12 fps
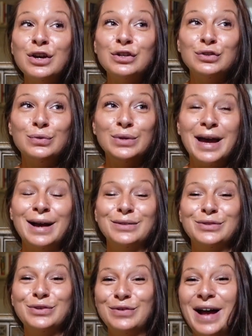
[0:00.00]
to
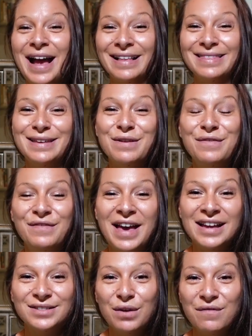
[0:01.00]
counteract the
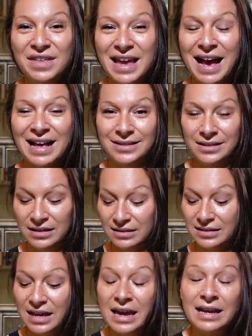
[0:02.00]
effect of the acids.